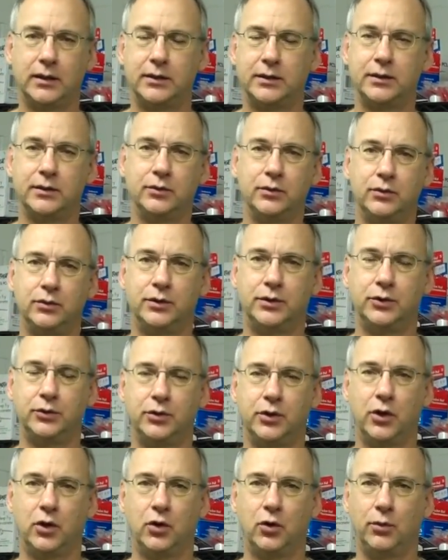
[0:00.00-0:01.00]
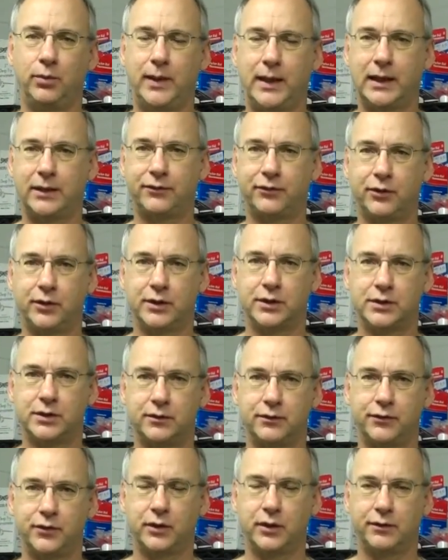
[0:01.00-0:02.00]
to go back for
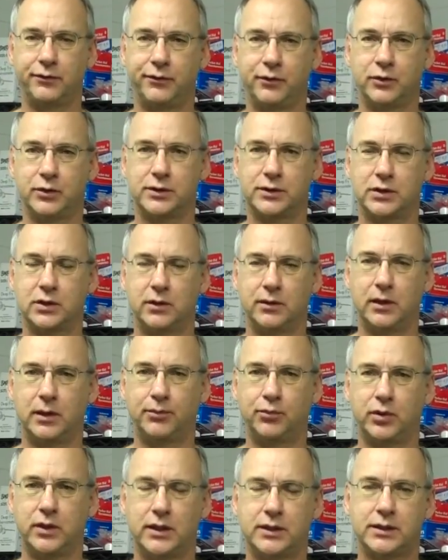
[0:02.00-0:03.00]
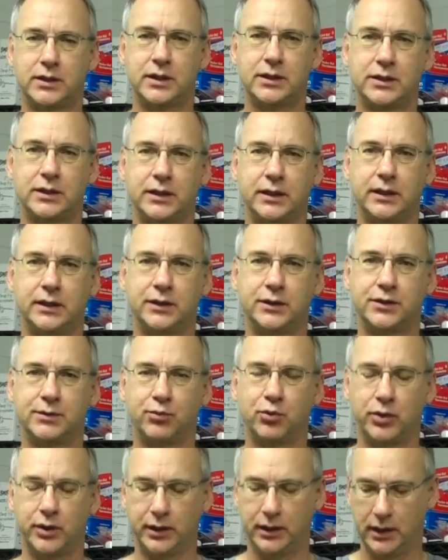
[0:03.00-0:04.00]
the first processing in the
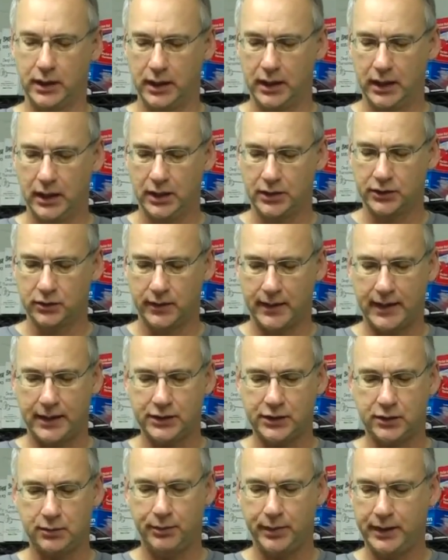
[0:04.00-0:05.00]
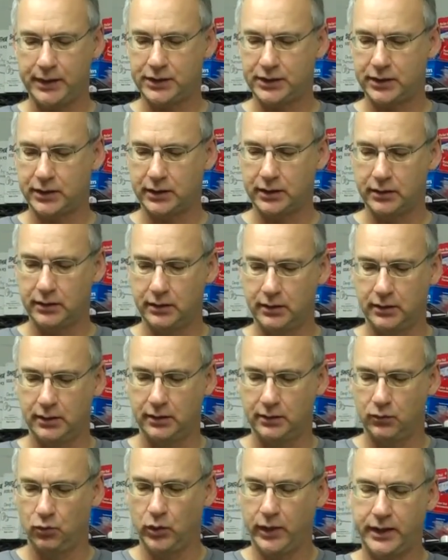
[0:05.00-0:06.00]
spring. So that's the basic
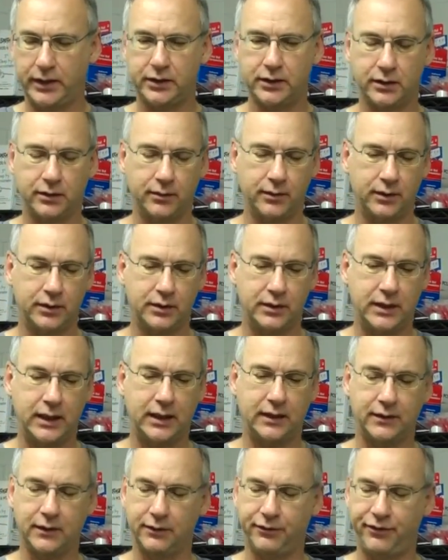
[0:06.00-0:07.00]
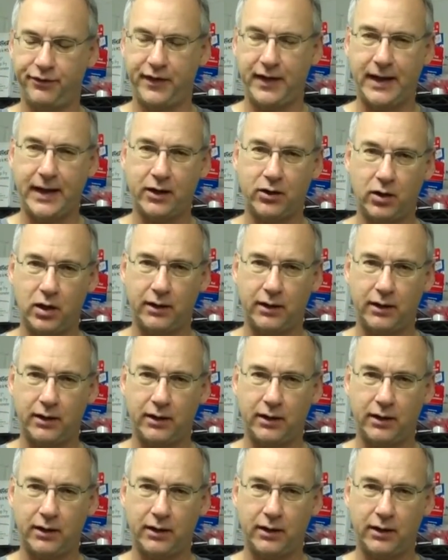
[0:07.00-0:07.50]
way to take the fat